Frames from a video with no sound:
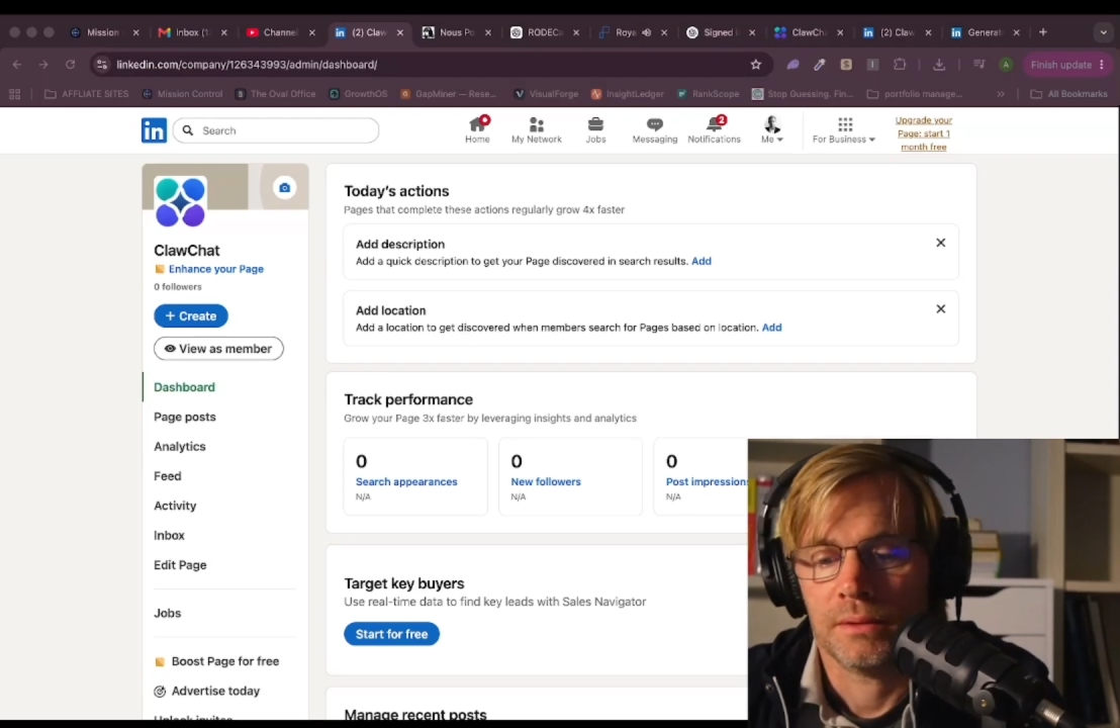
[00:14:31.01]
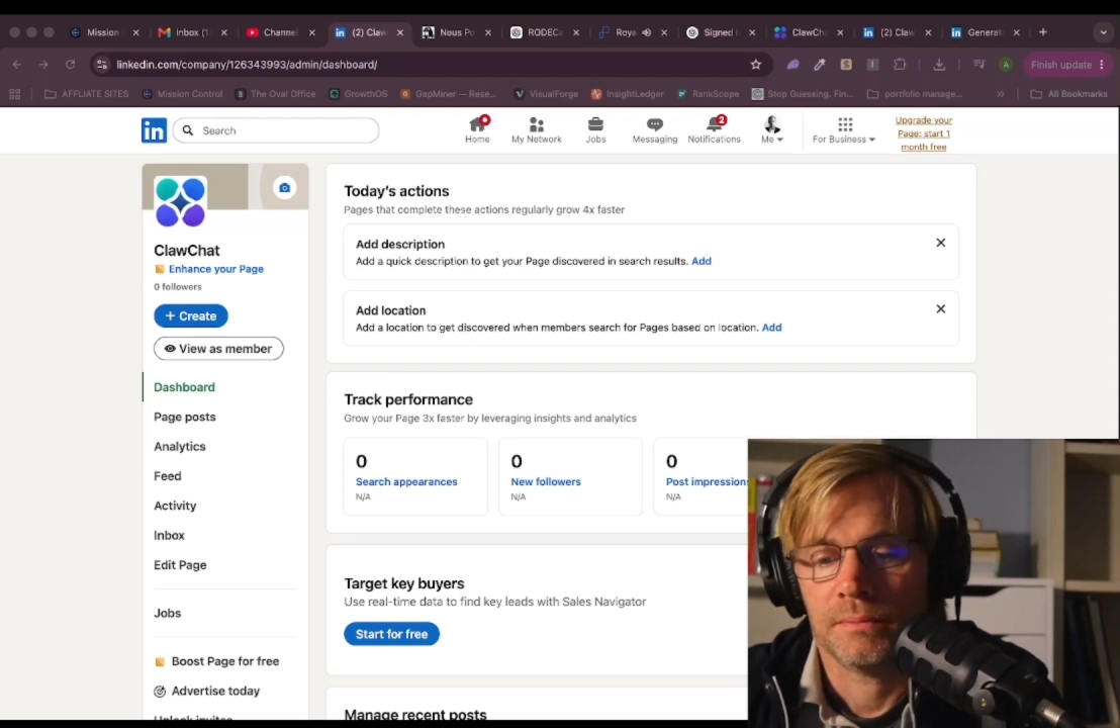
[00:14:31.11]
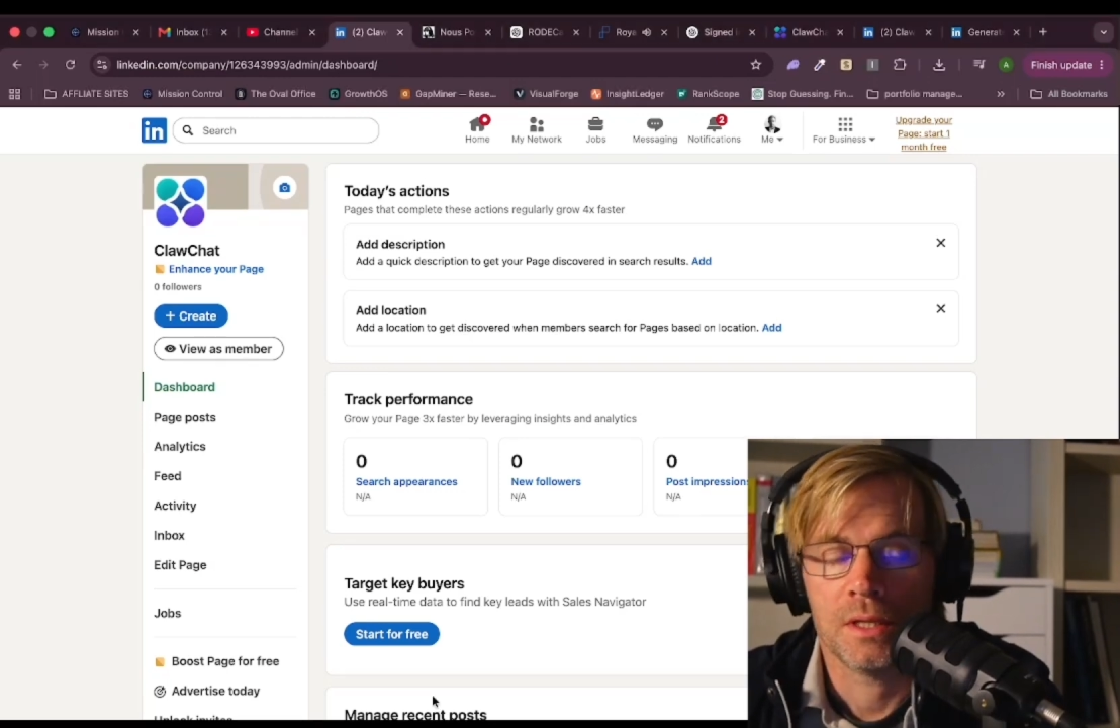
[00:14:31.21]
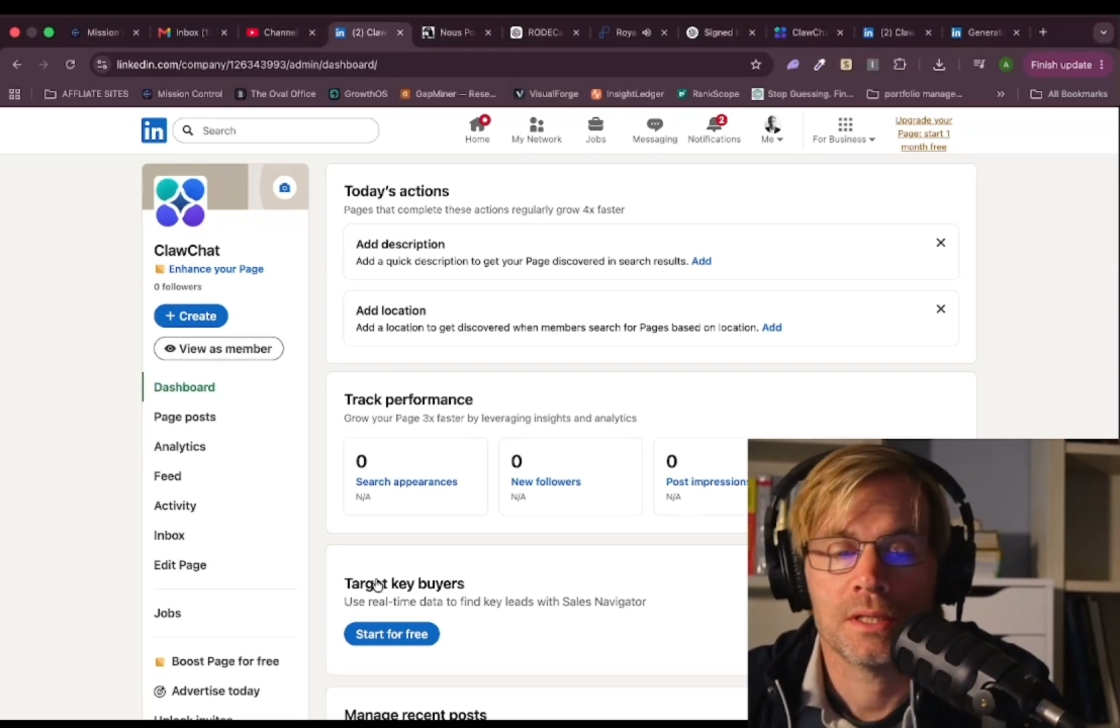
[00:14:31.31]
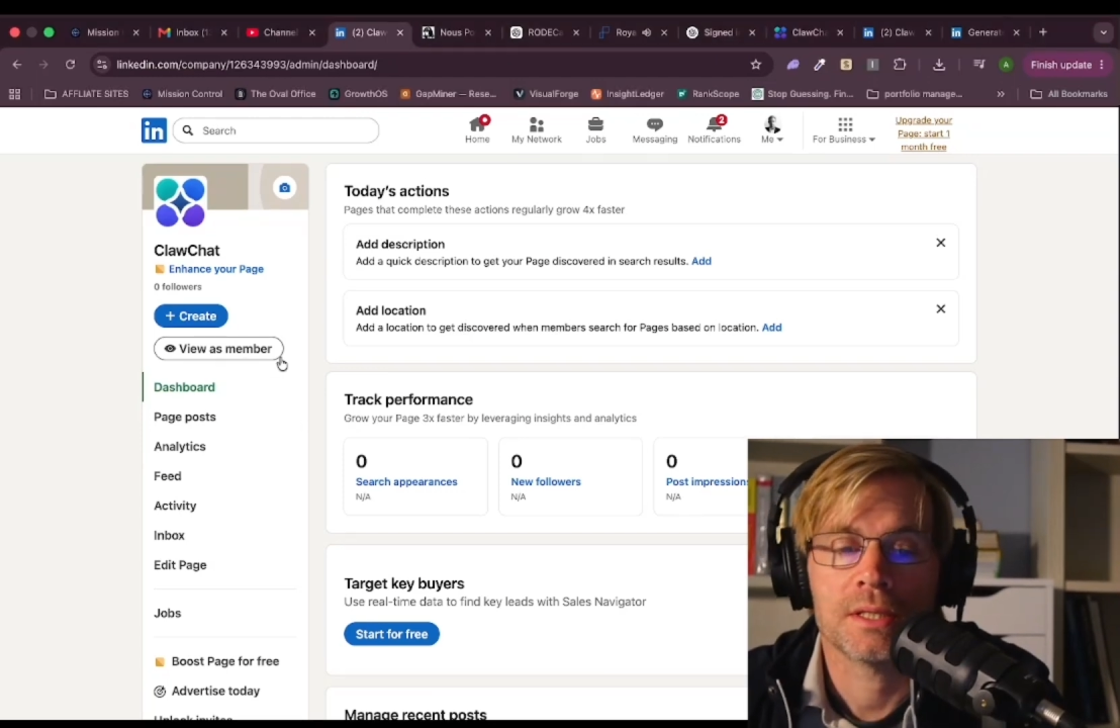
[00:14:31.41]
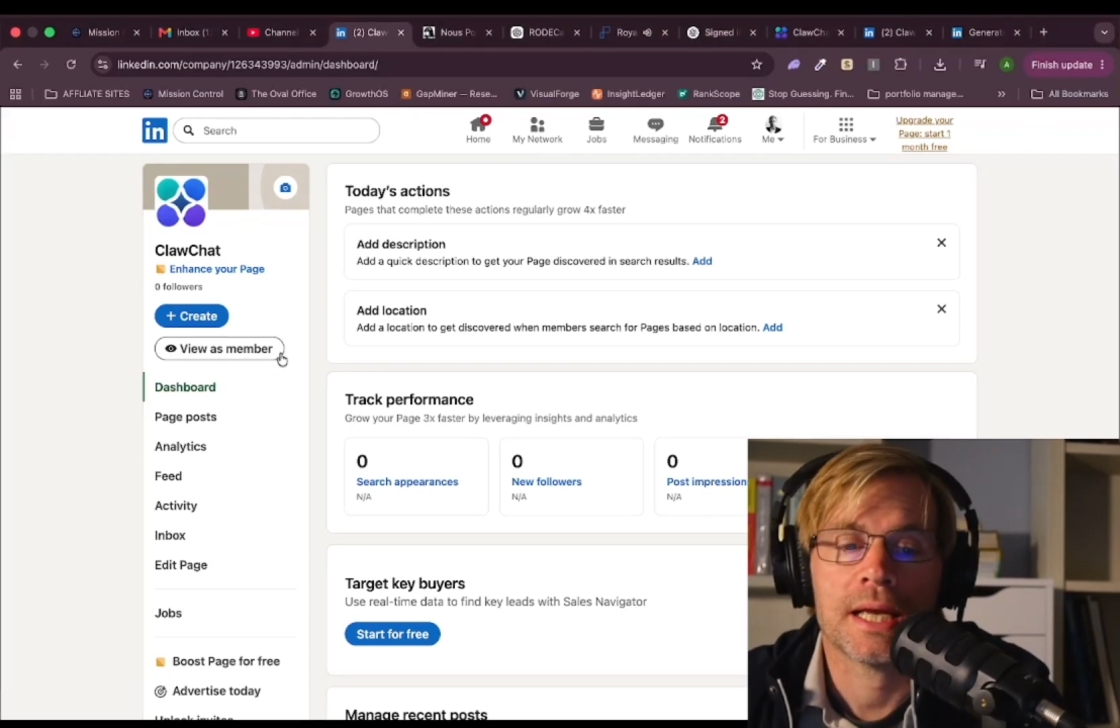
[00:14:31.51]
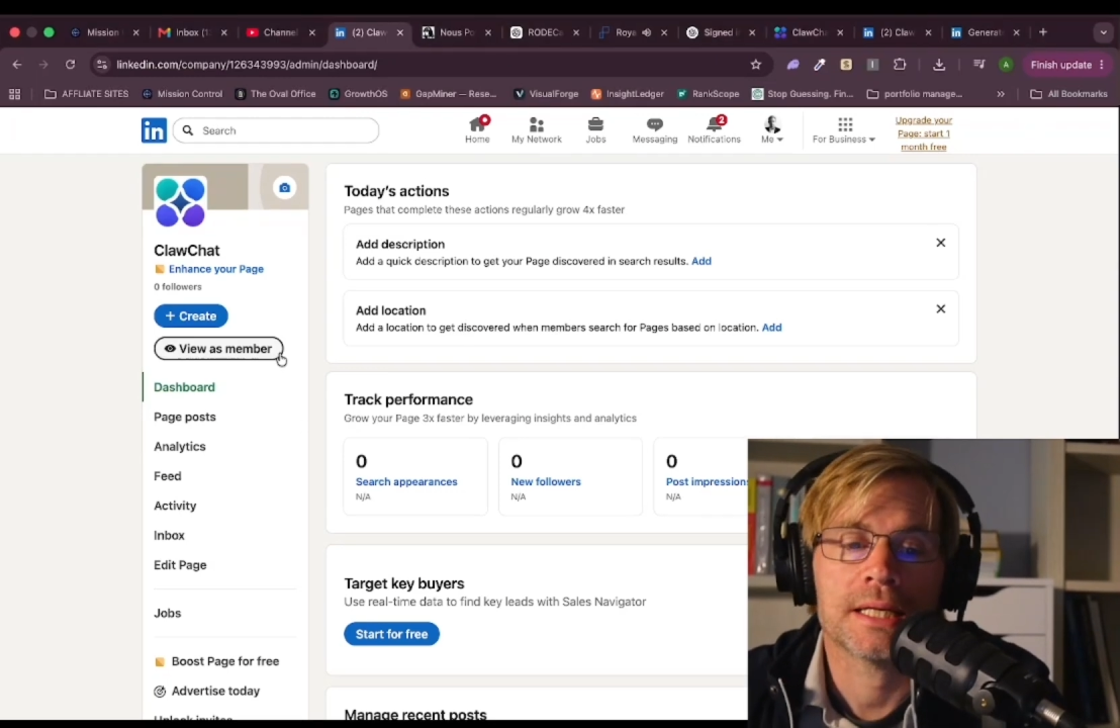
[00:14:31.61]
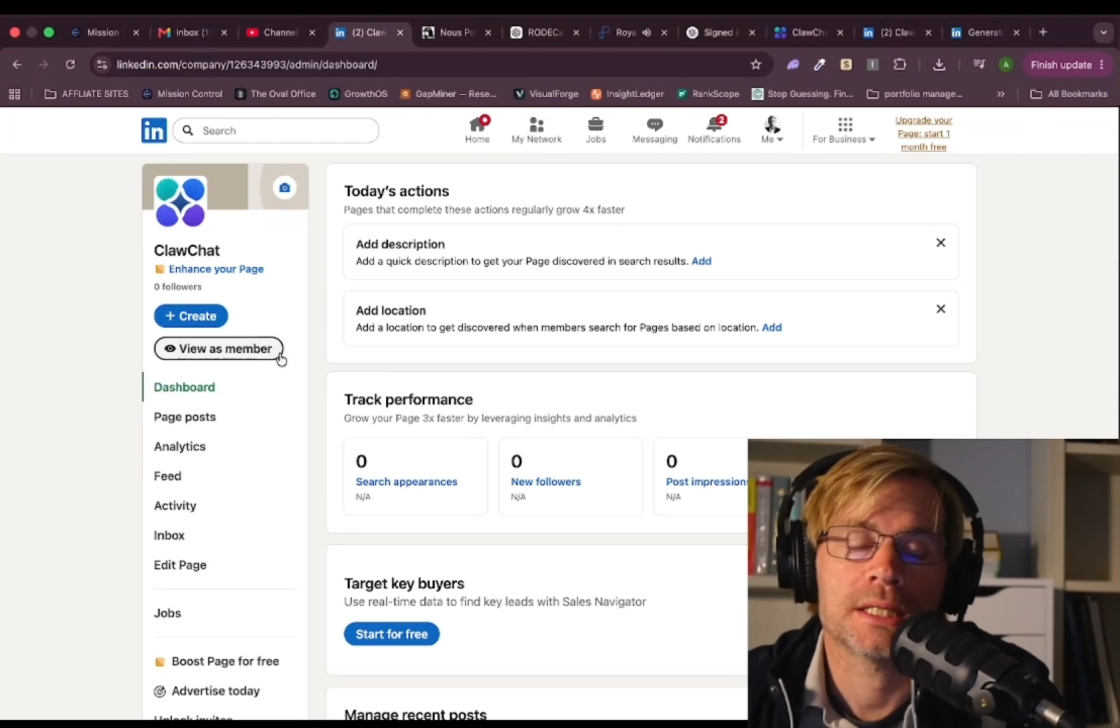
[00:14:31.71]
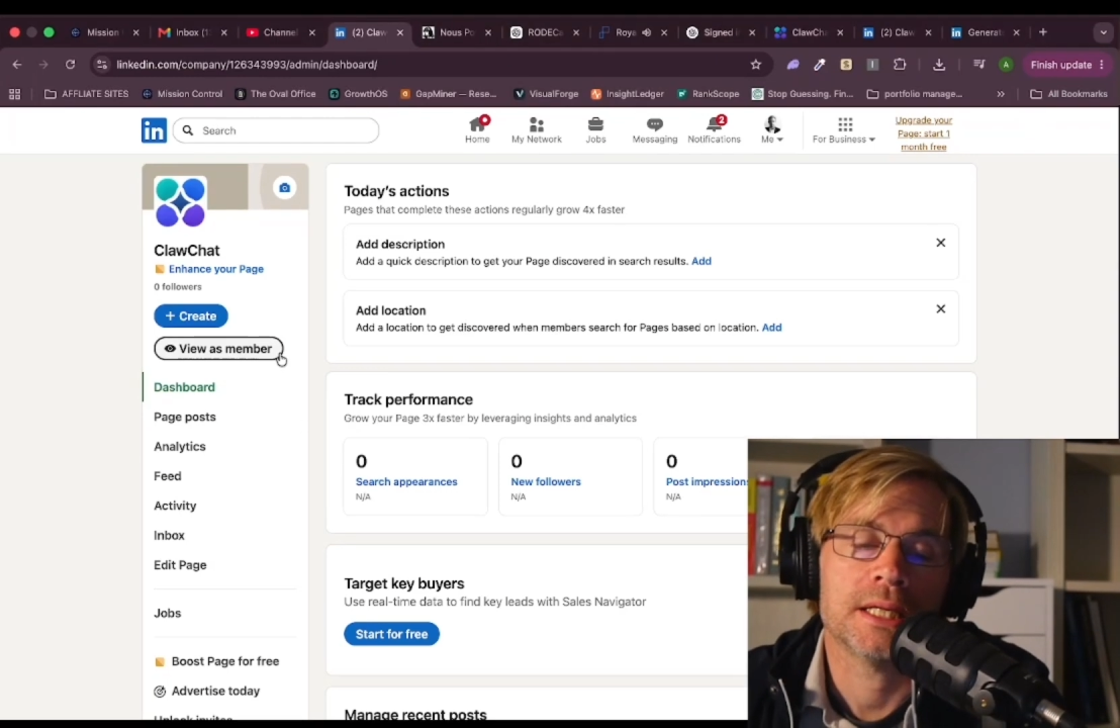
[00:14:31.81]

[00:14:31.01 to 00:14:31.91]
This is actually